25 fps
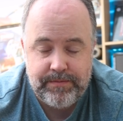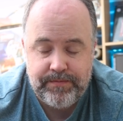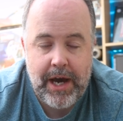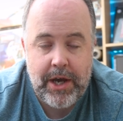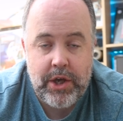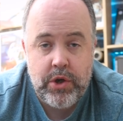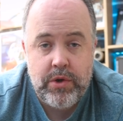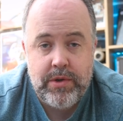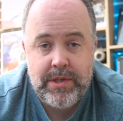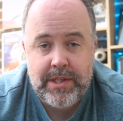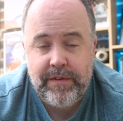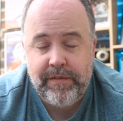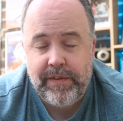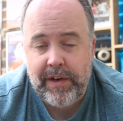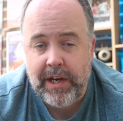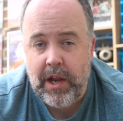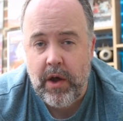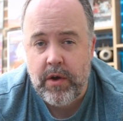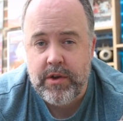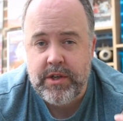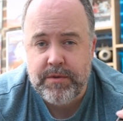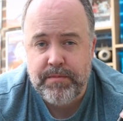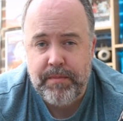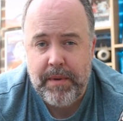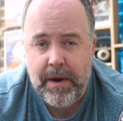I use it for
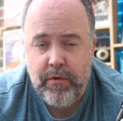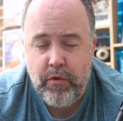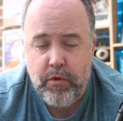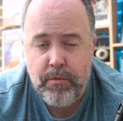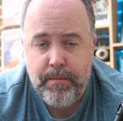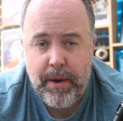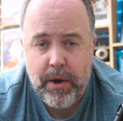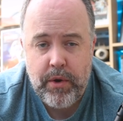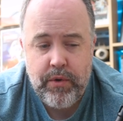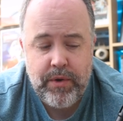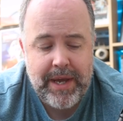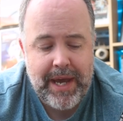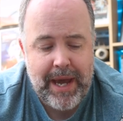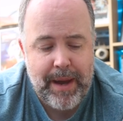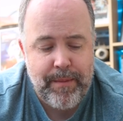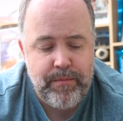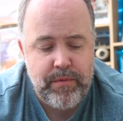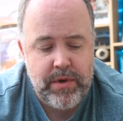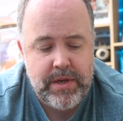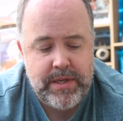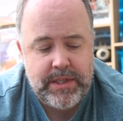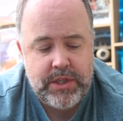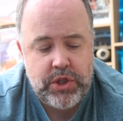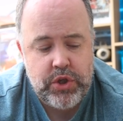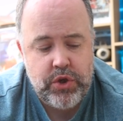loads of my remote
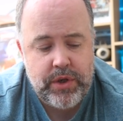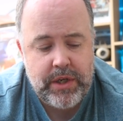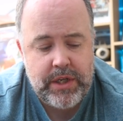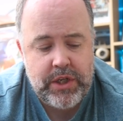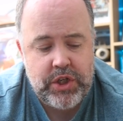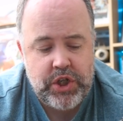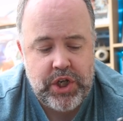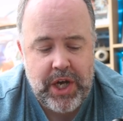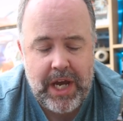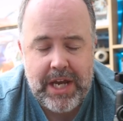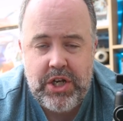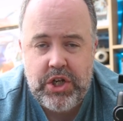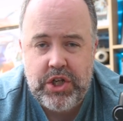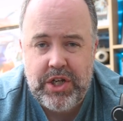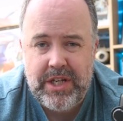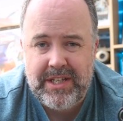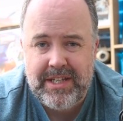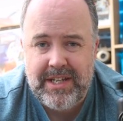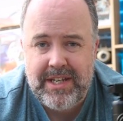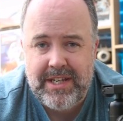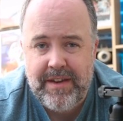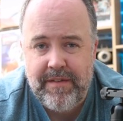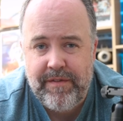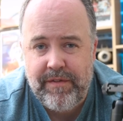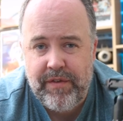cameras. You can change it
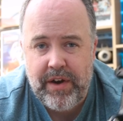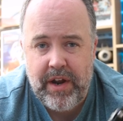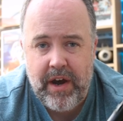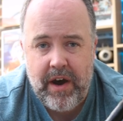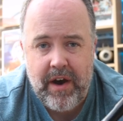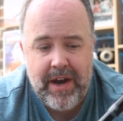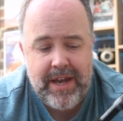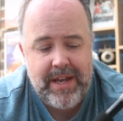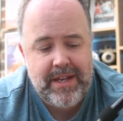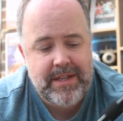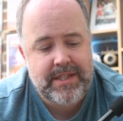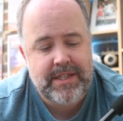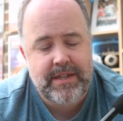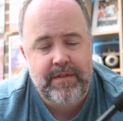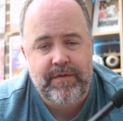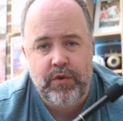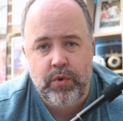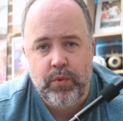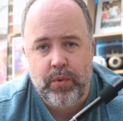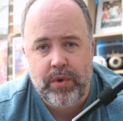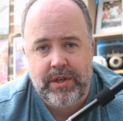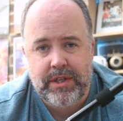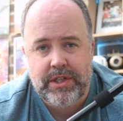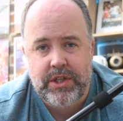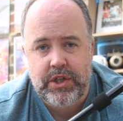to different heights if
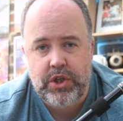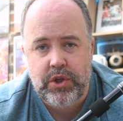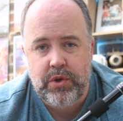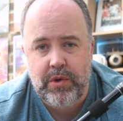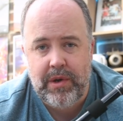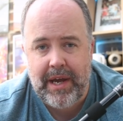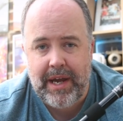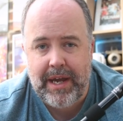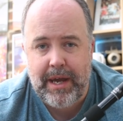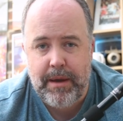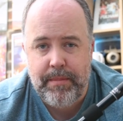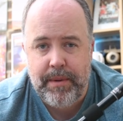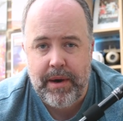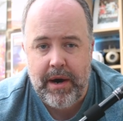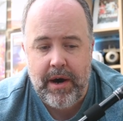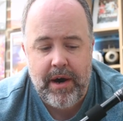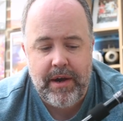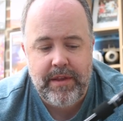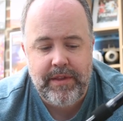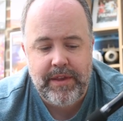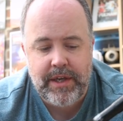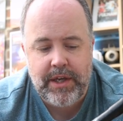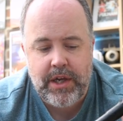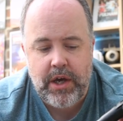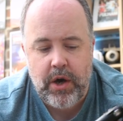you want to do like a
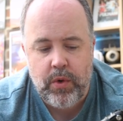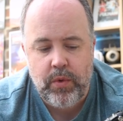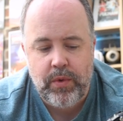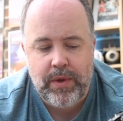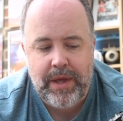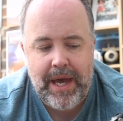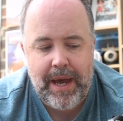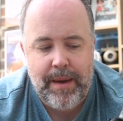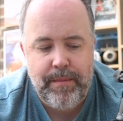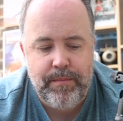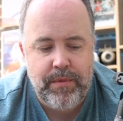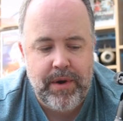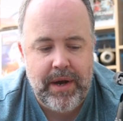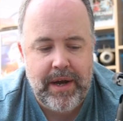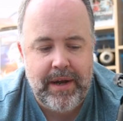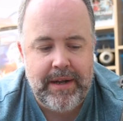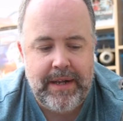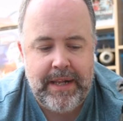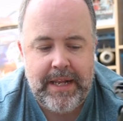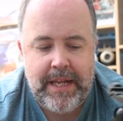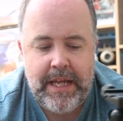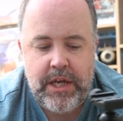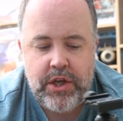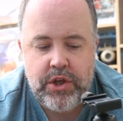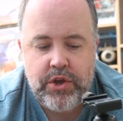behind the goal camera.
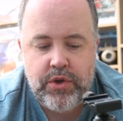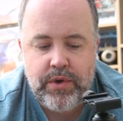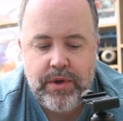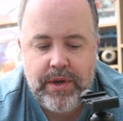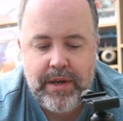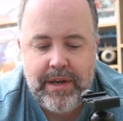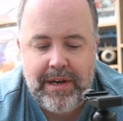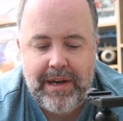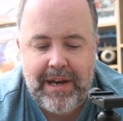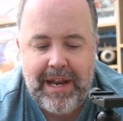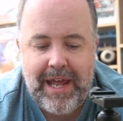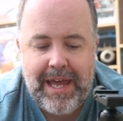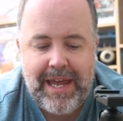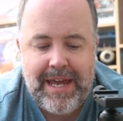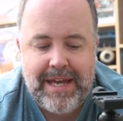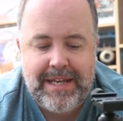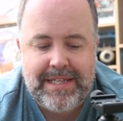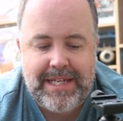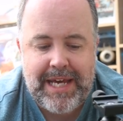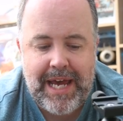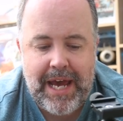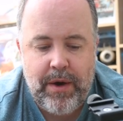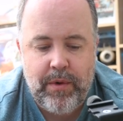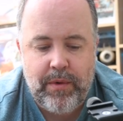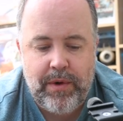You can lay
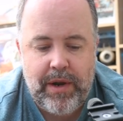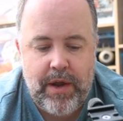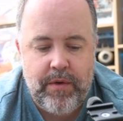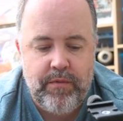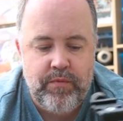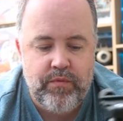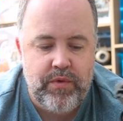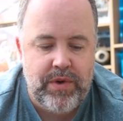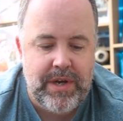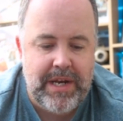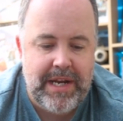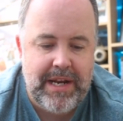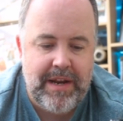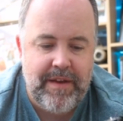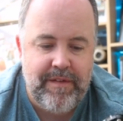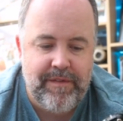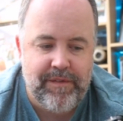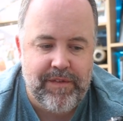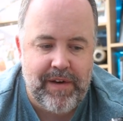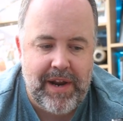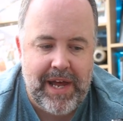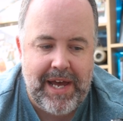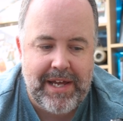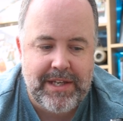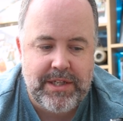it out like really
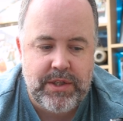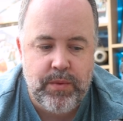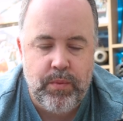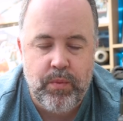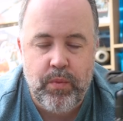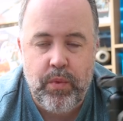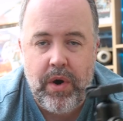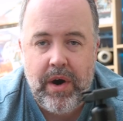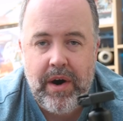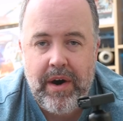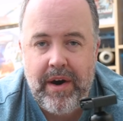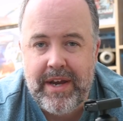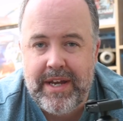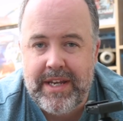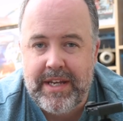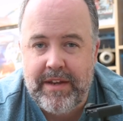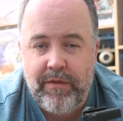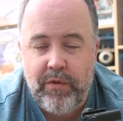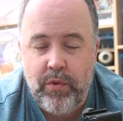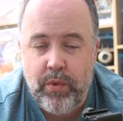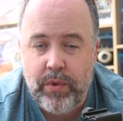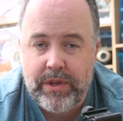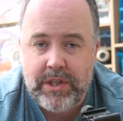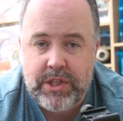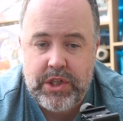flat and wide
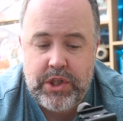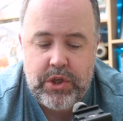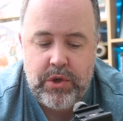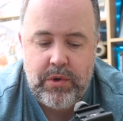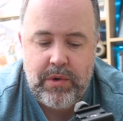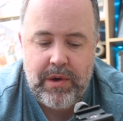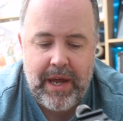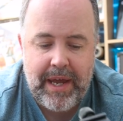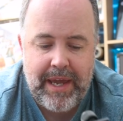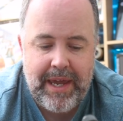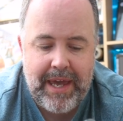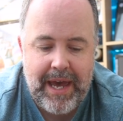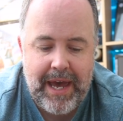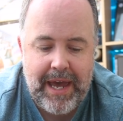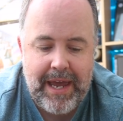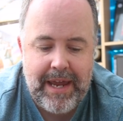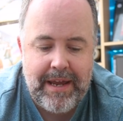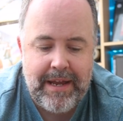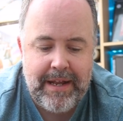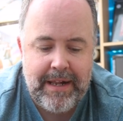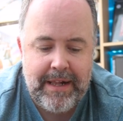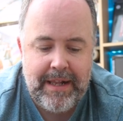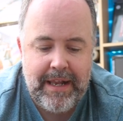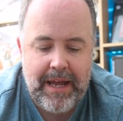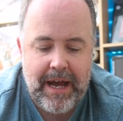if you want to do like
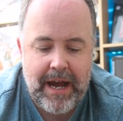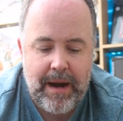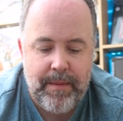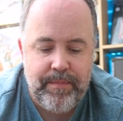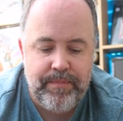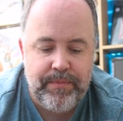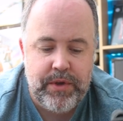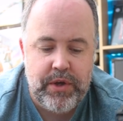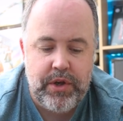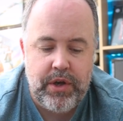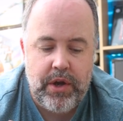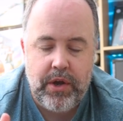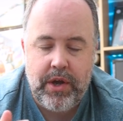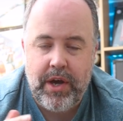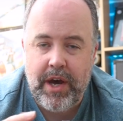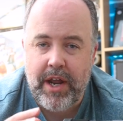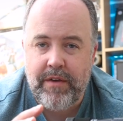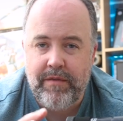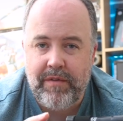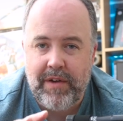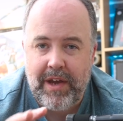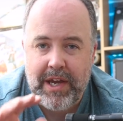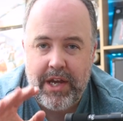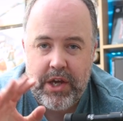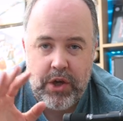a, um, you know, kind
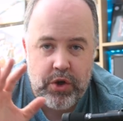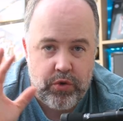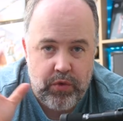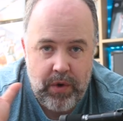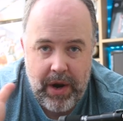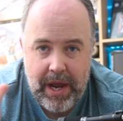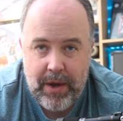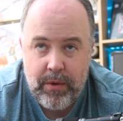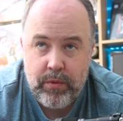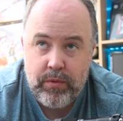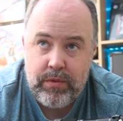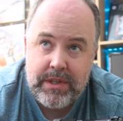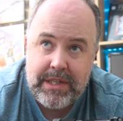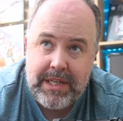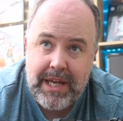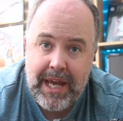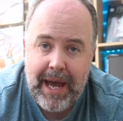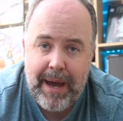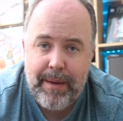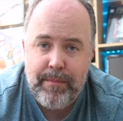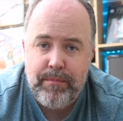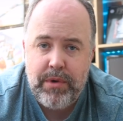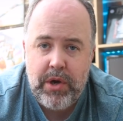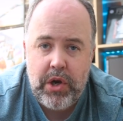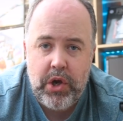of like a ground
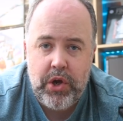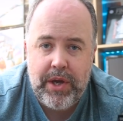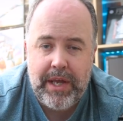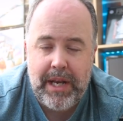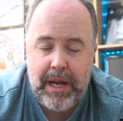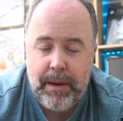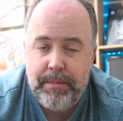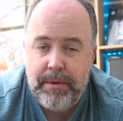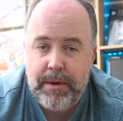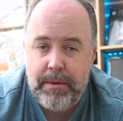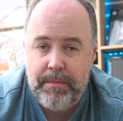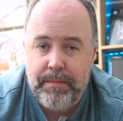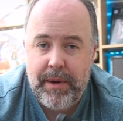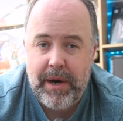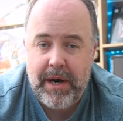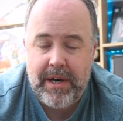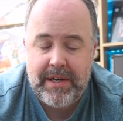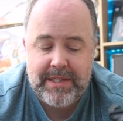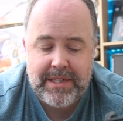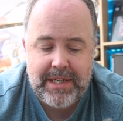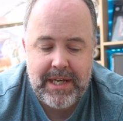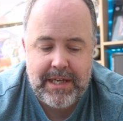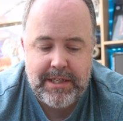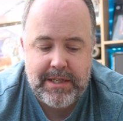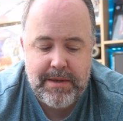camera looking up at a
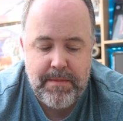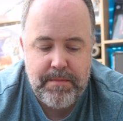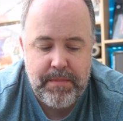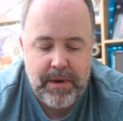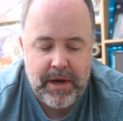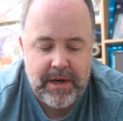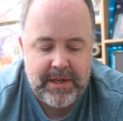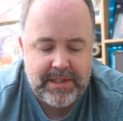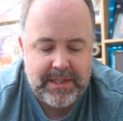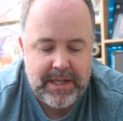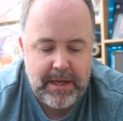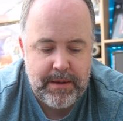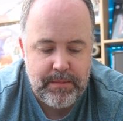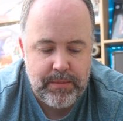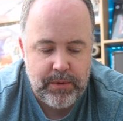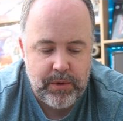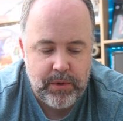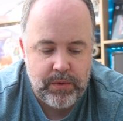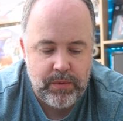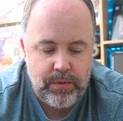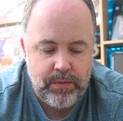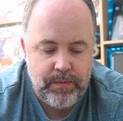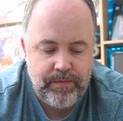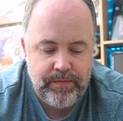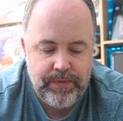basket in
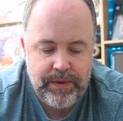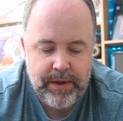basketball.